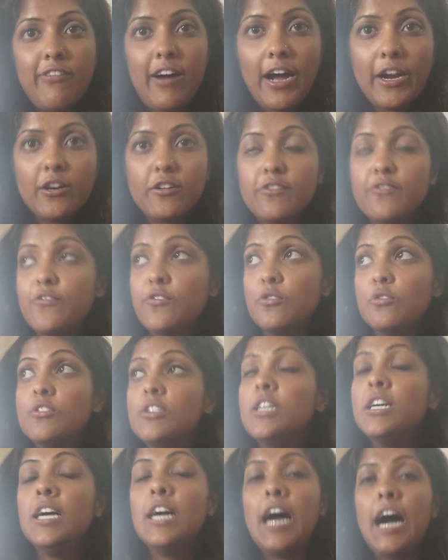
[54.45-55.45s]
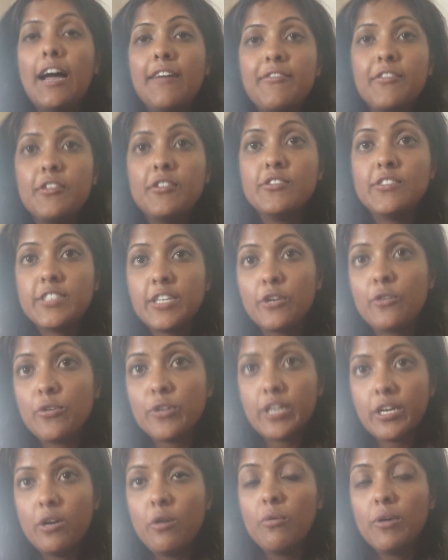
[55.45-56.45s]
Fire food. I feel
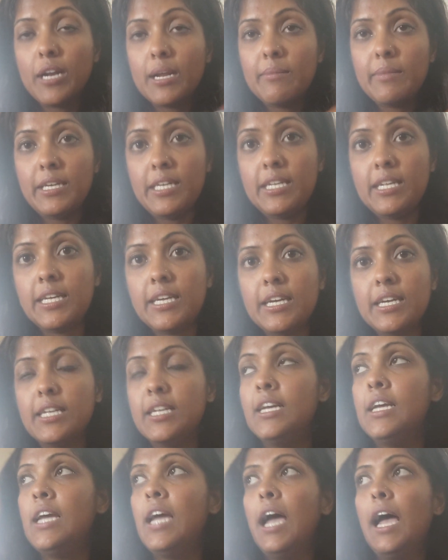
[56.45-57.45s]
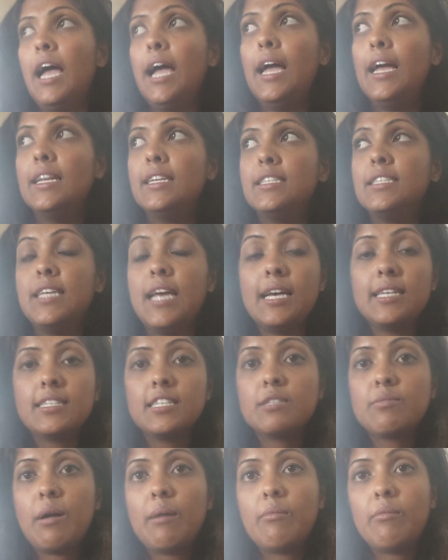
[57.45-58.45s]
zero guilt when I'm eating it. And
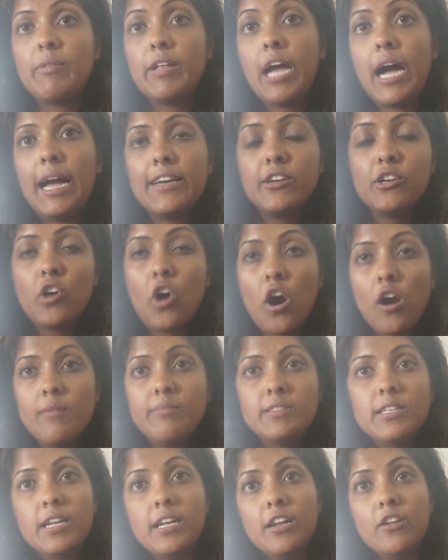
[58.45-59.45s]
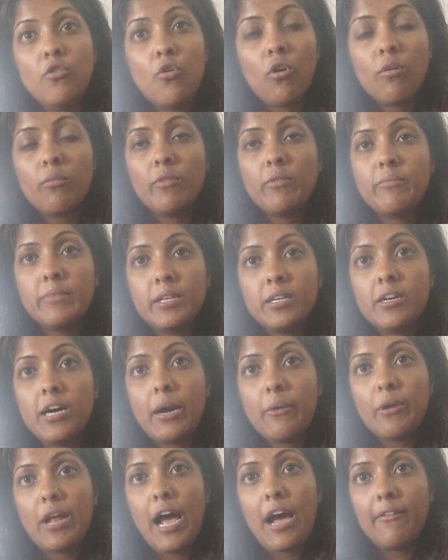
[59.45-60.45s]
yes, it's probably higher in carbs than a normal meal
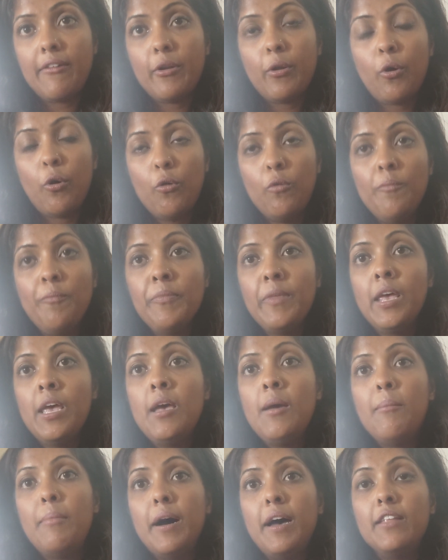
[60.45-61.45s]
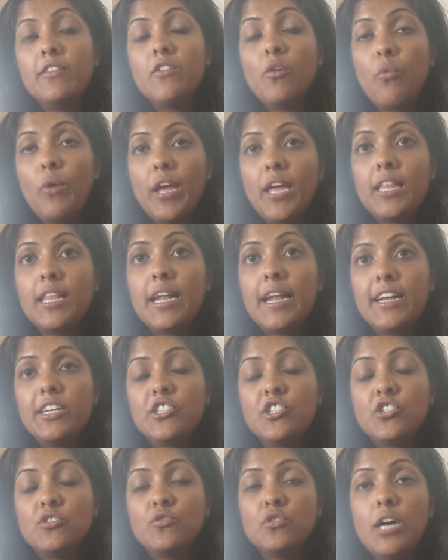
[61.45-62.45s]
I would have at home. But the way that
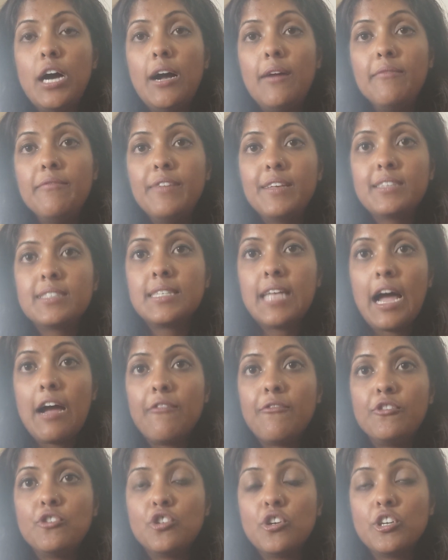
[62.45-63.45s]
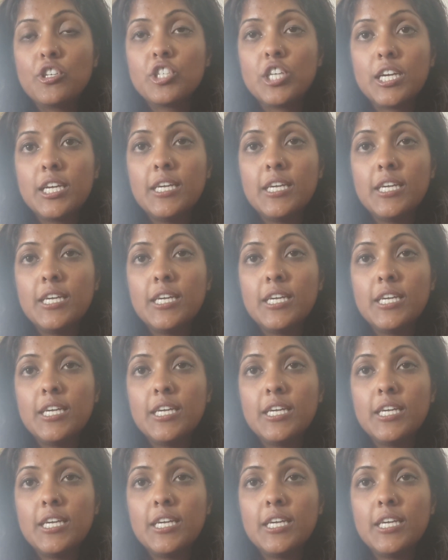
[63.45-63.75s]
I fix that for jerk